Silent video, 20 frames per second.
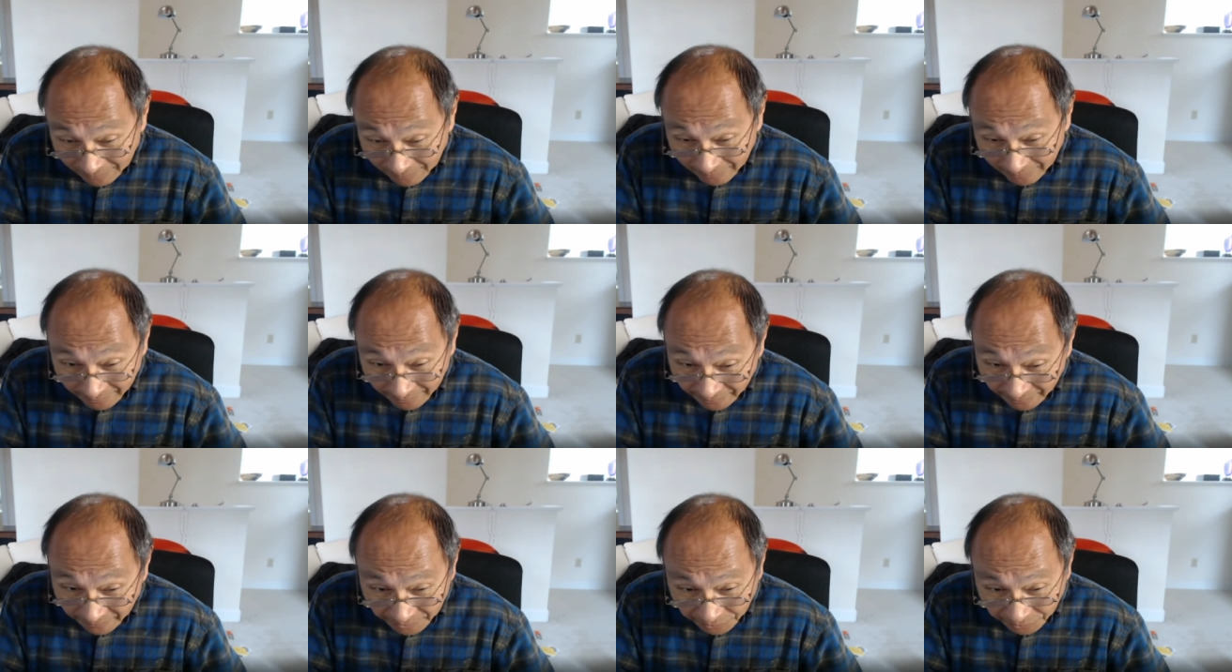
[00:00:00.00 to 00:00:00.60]
And
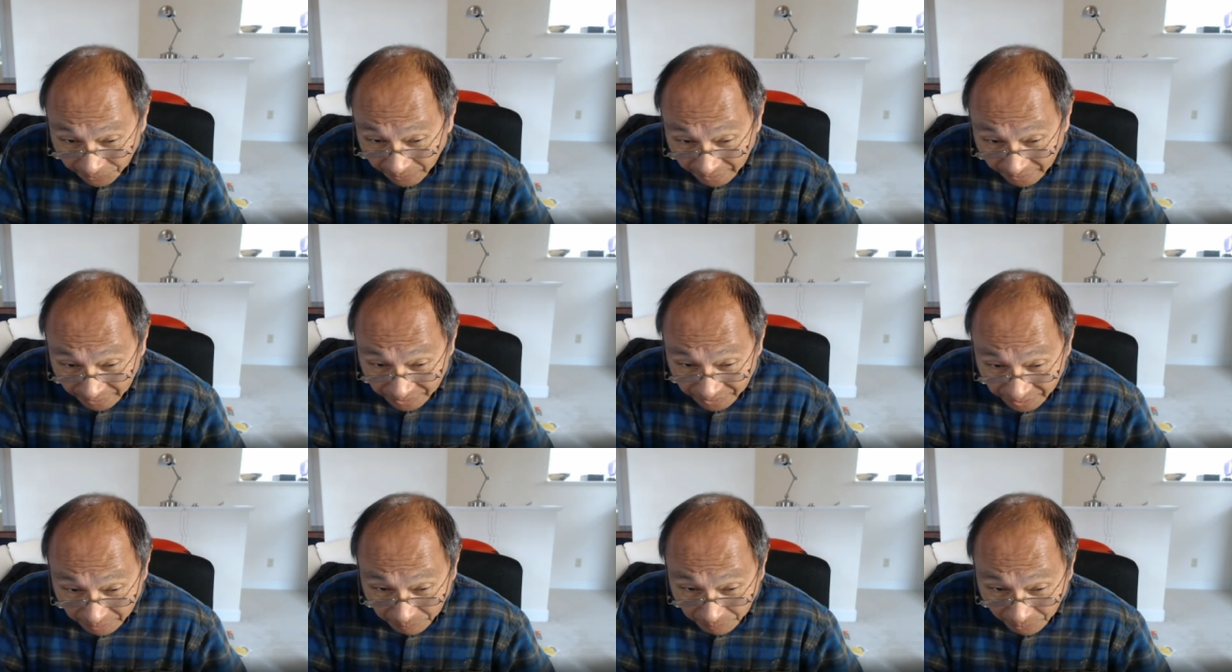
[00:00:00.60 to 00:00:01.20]
I think you get a
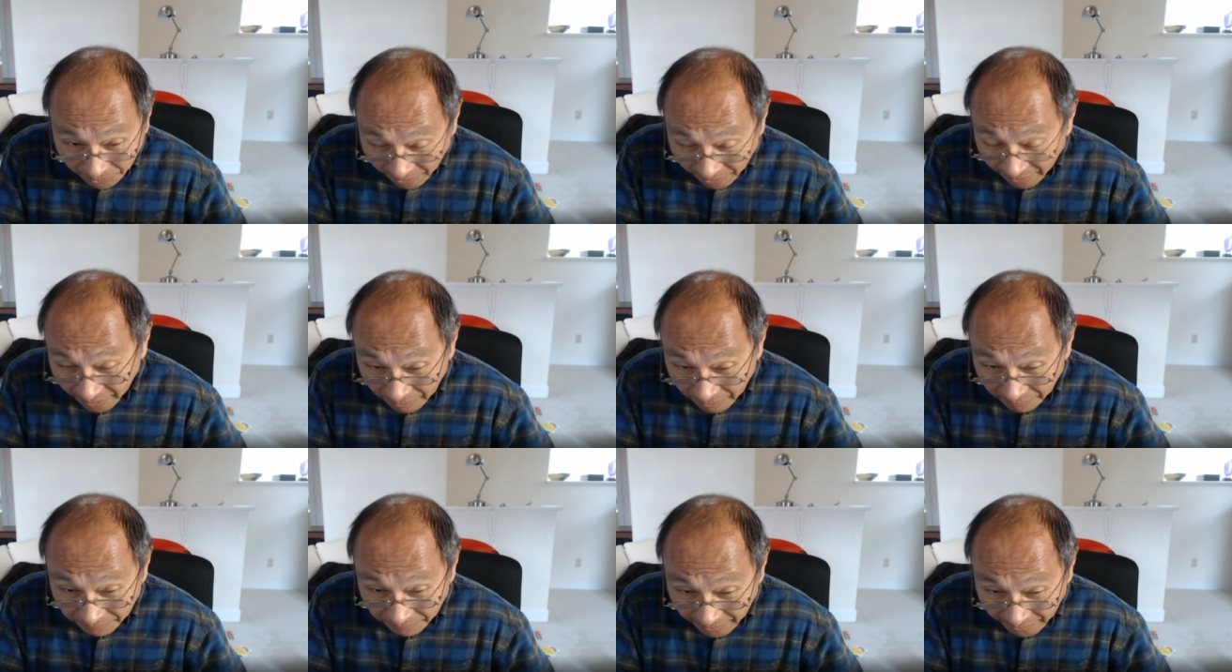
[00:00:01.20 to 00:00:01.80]
similar kind
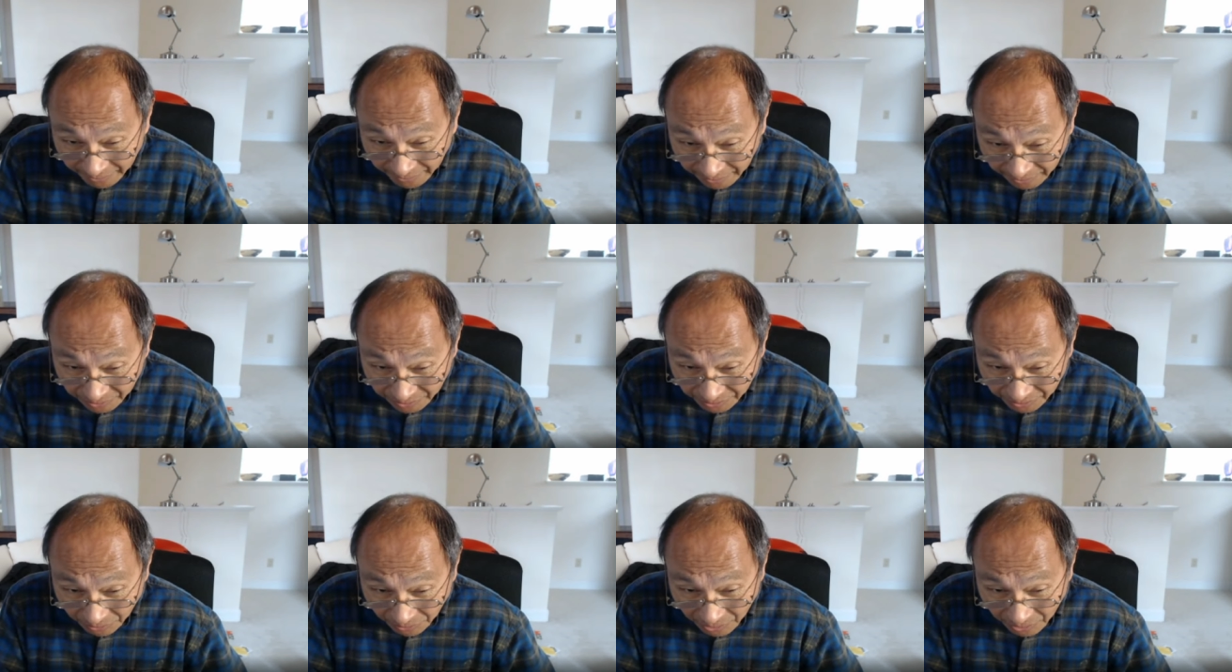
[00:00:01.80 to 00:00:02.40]
of
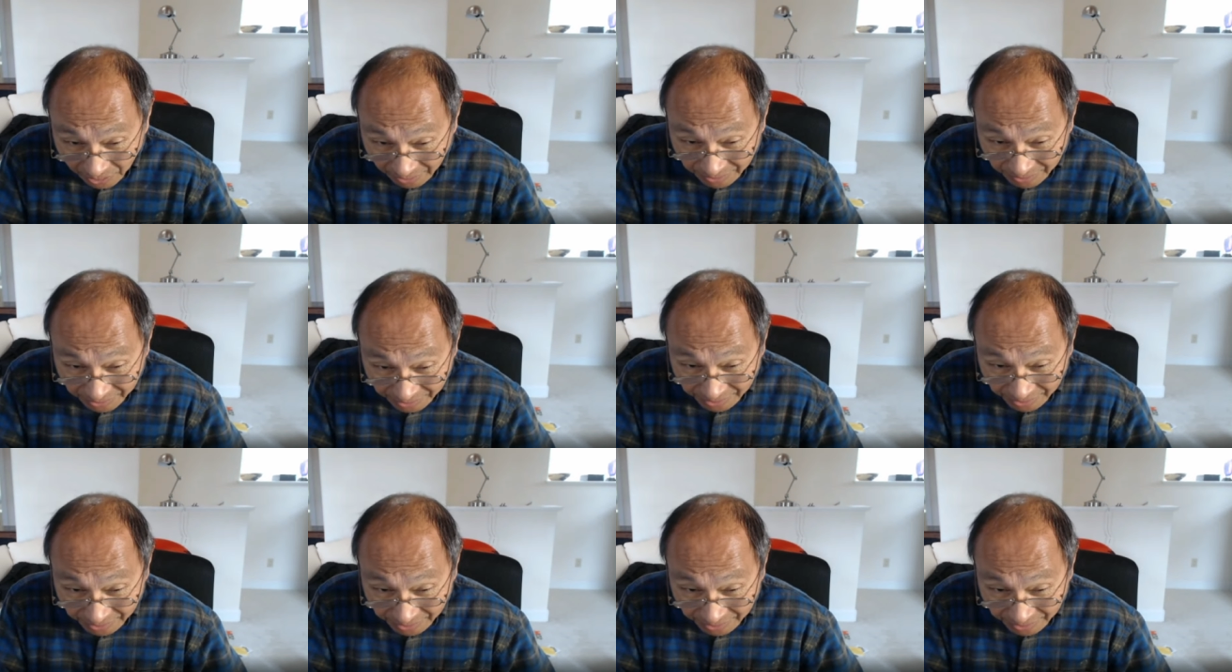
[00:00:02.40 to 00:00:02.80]
variance across